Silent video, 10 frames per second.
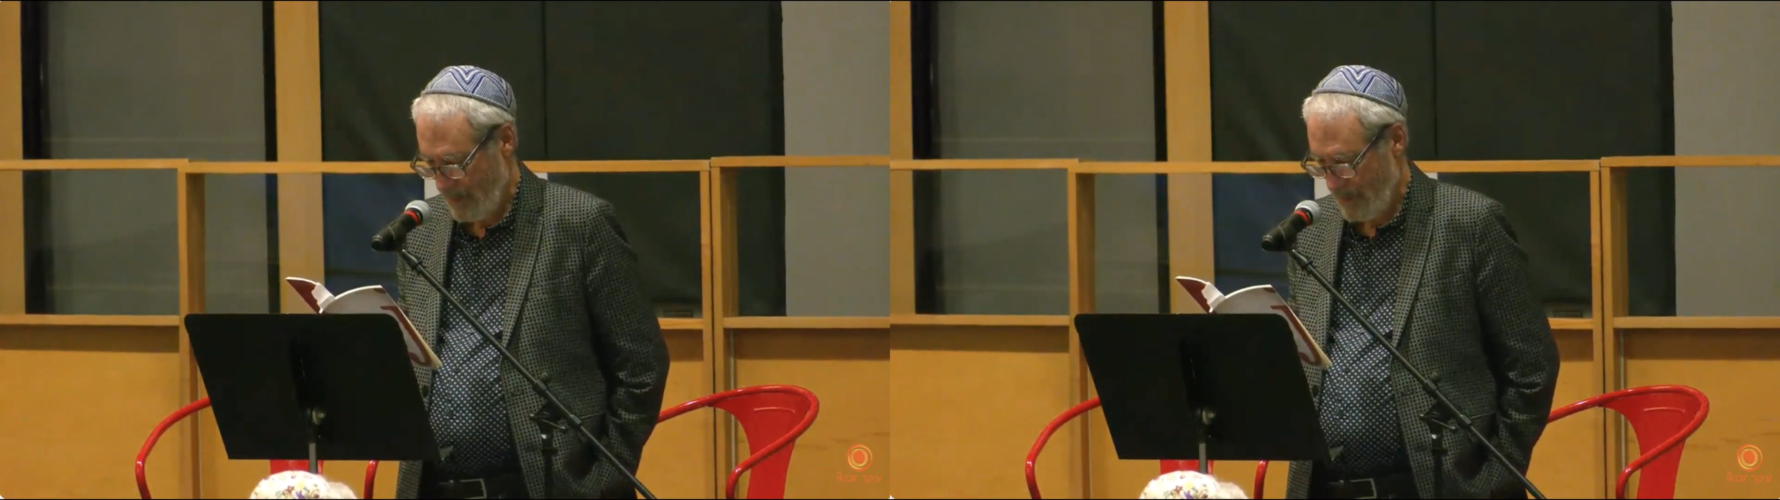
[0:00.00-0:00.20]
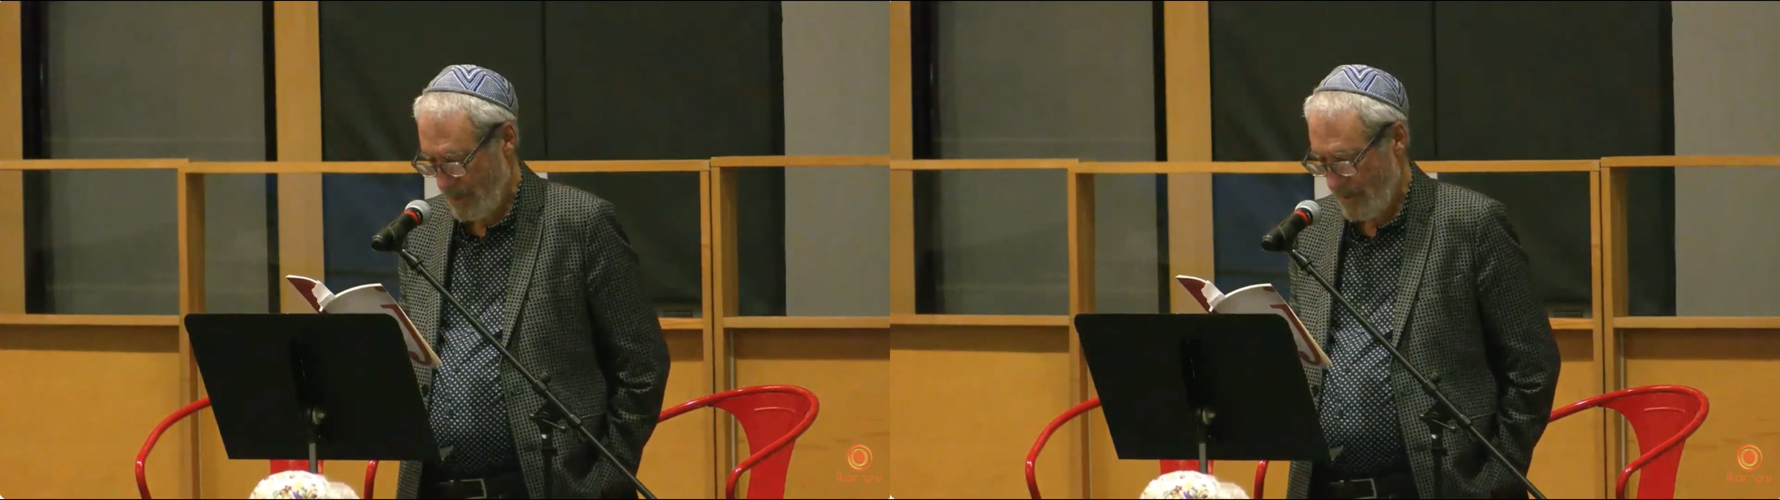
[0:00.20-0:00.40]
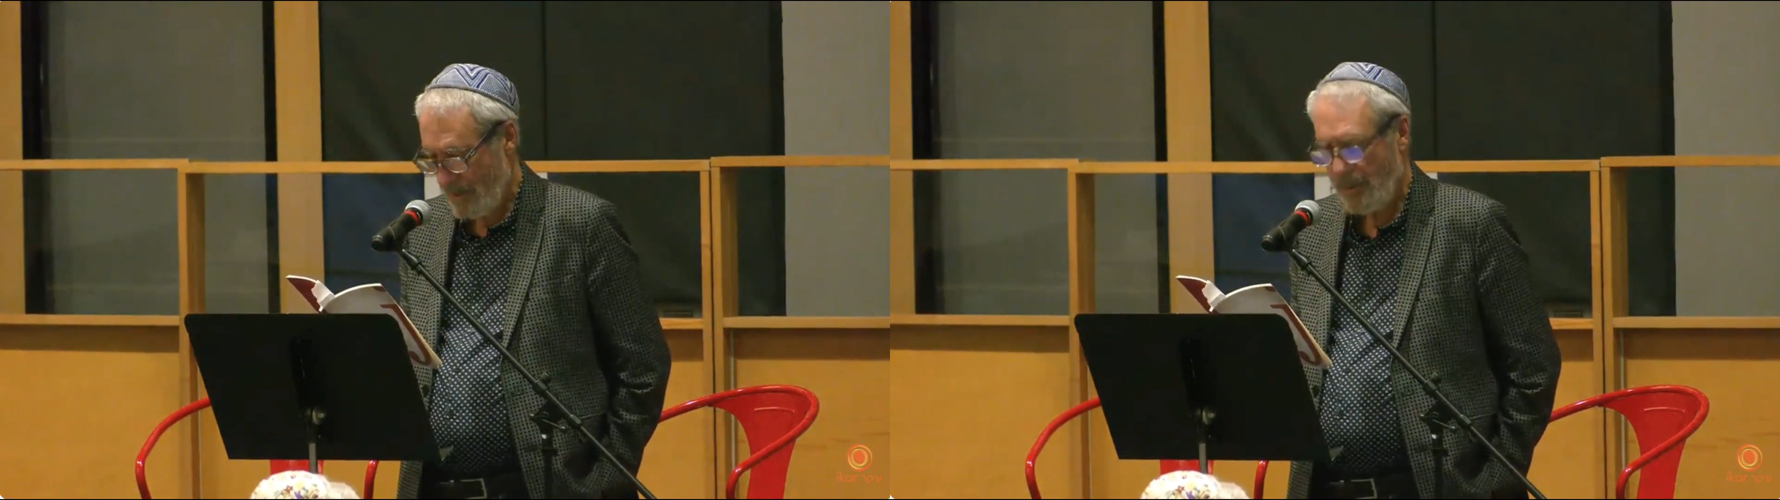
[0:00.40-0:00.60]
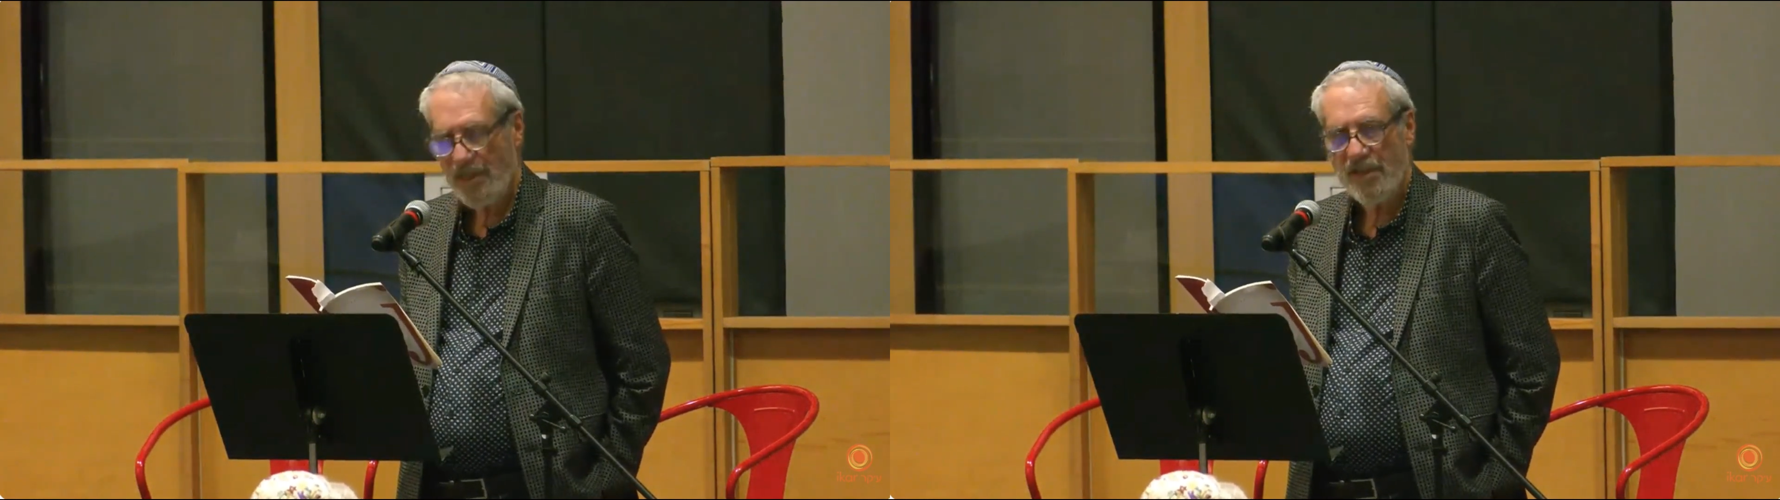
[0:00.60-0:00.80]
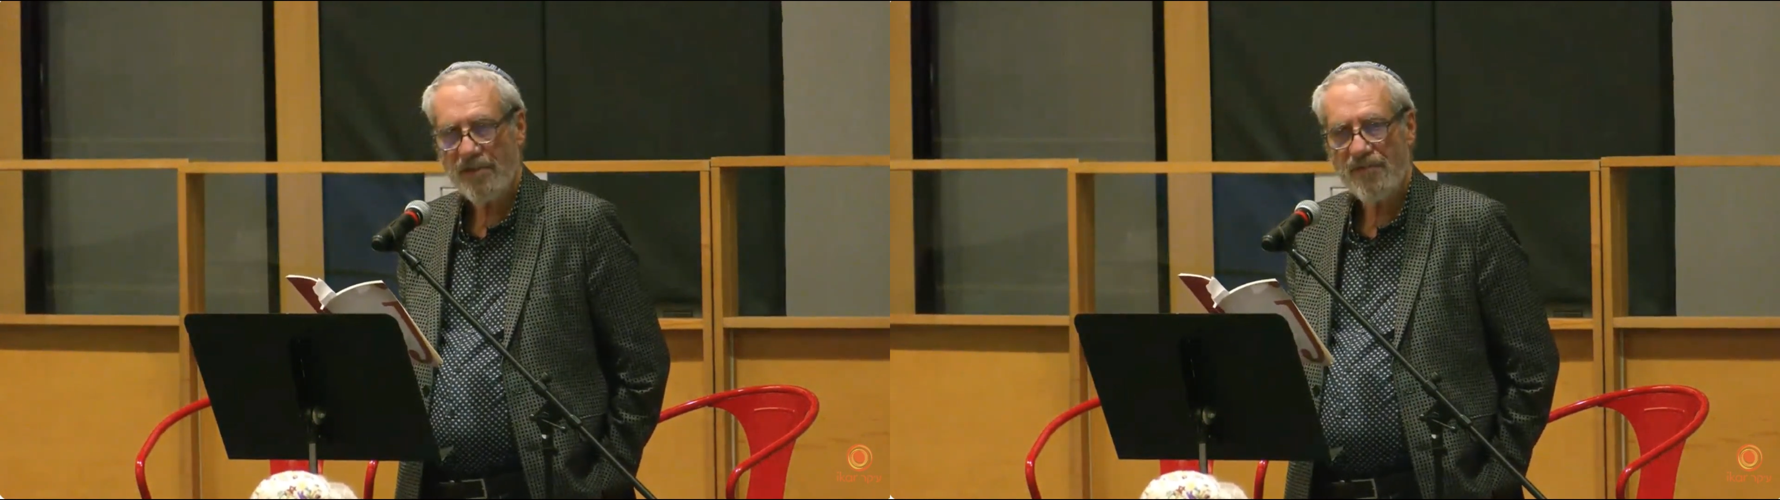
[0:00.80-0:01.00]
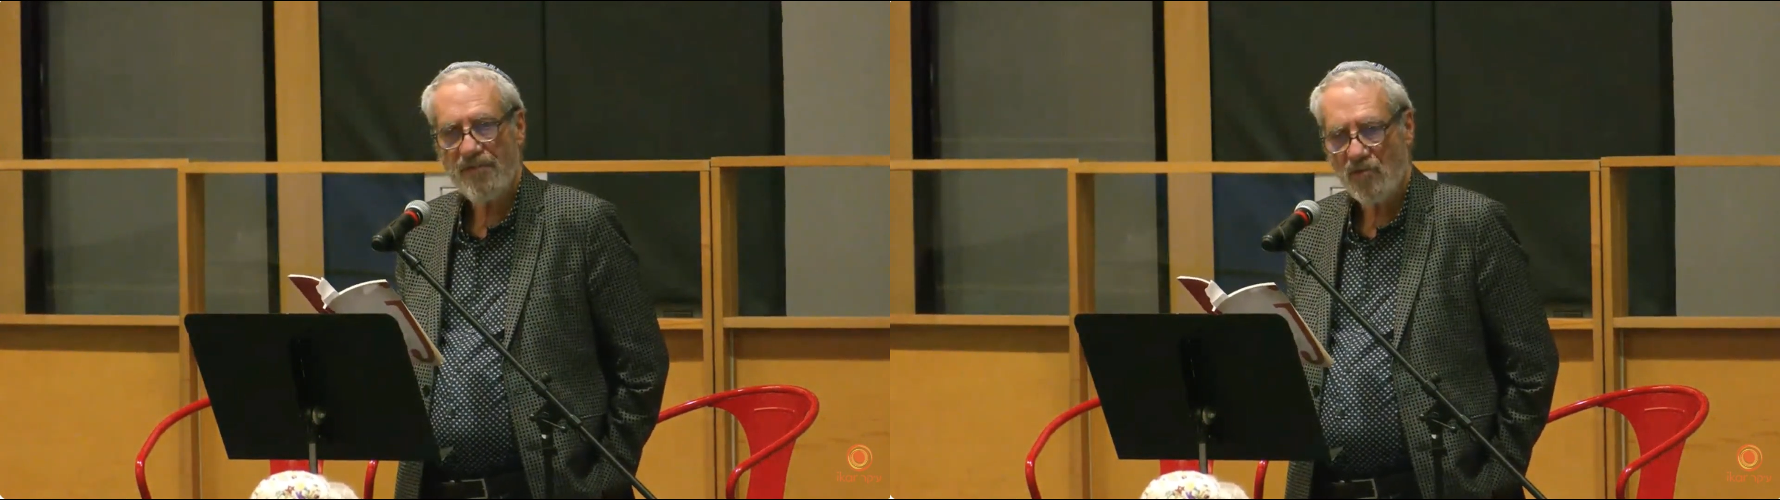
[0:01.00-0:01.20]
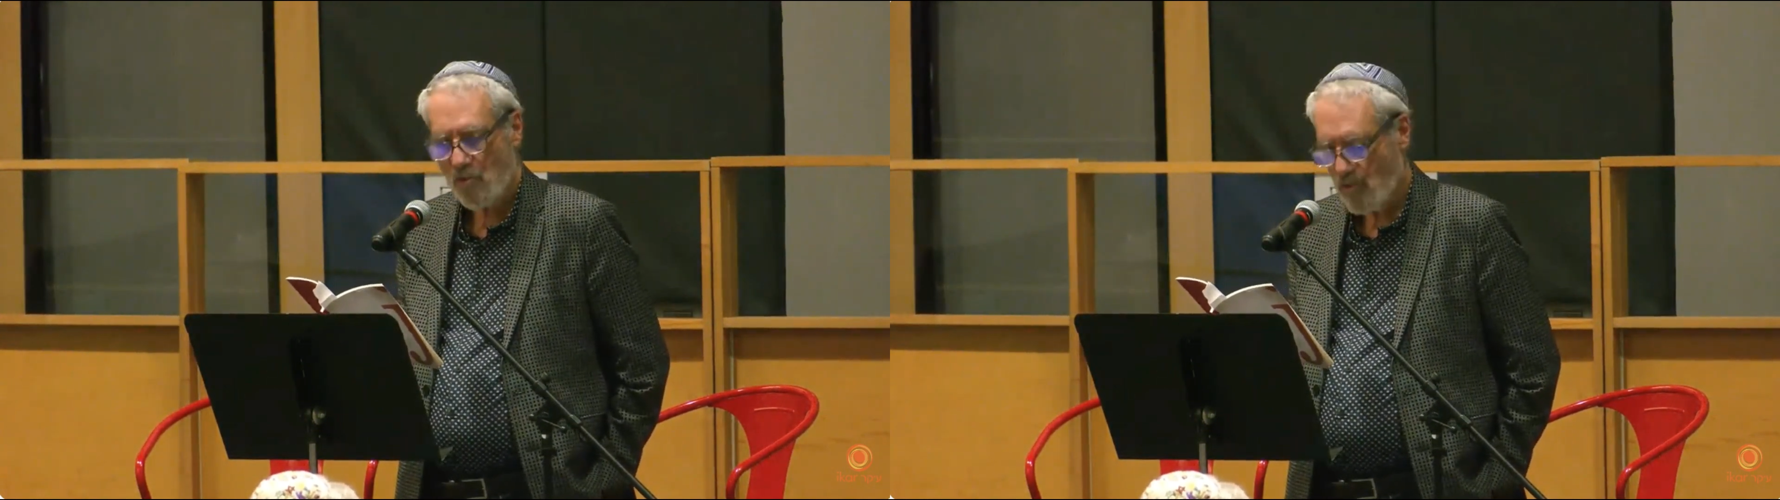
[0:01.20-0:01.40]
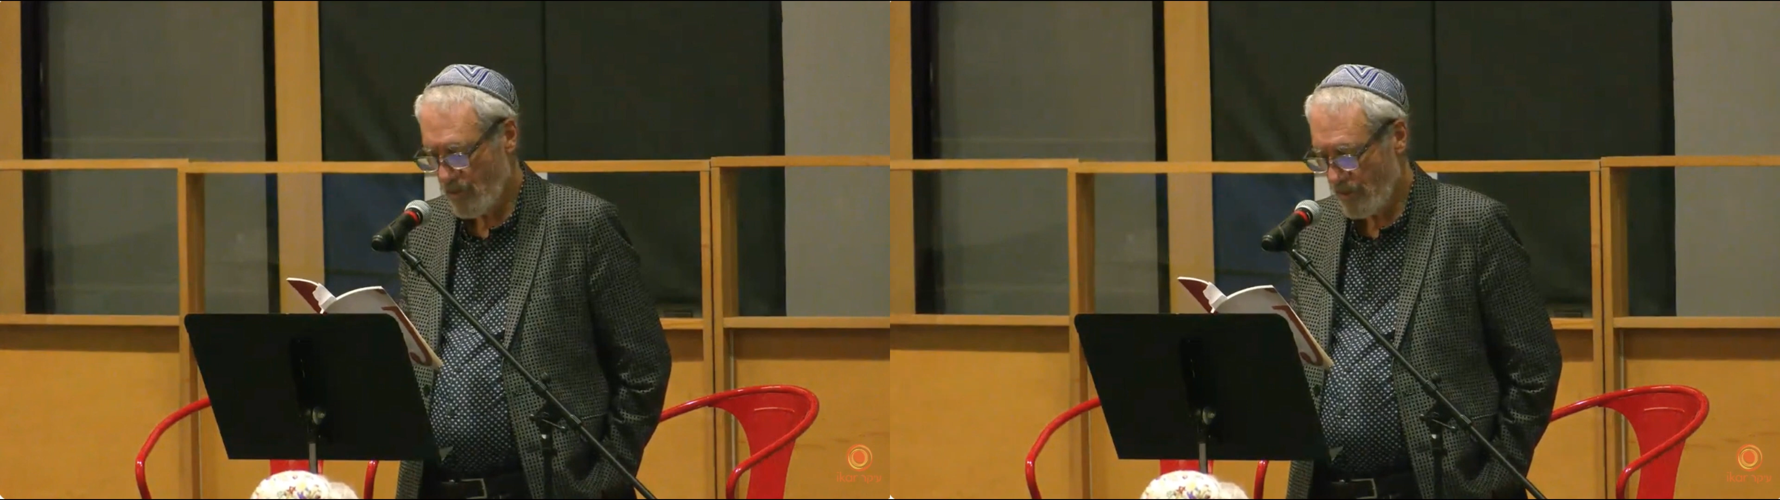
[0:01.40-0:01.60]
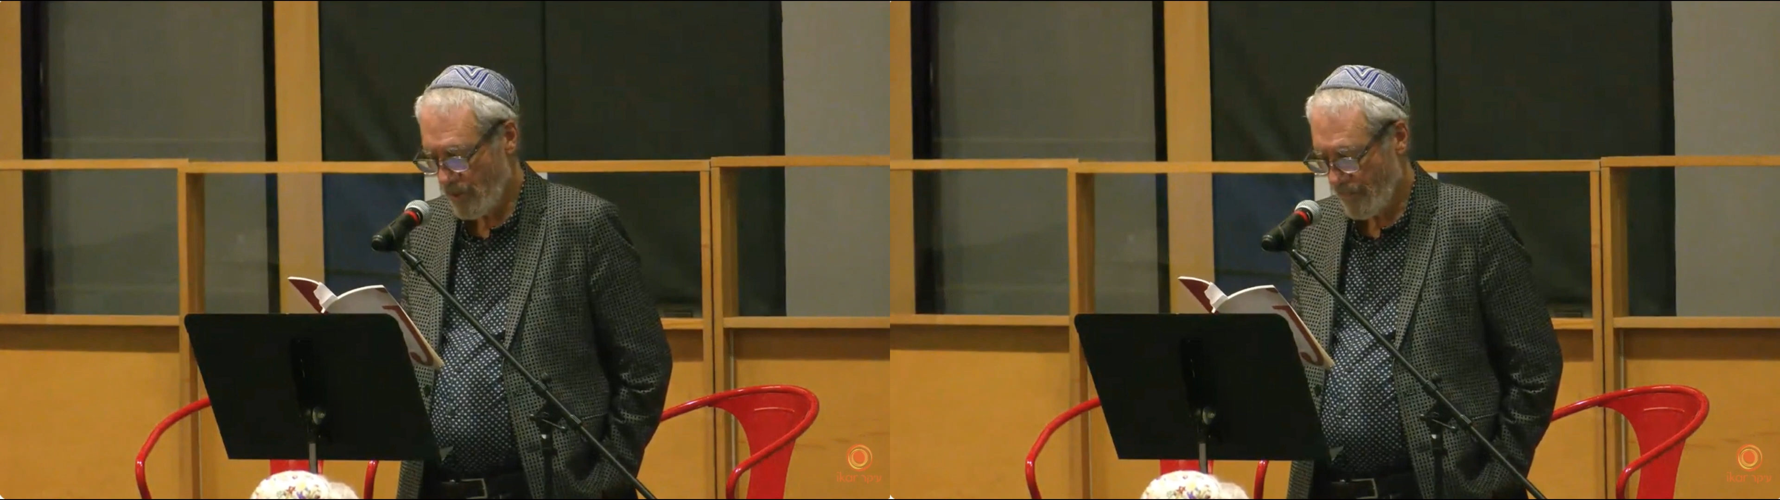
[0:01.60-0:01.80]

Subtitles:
The leaf torn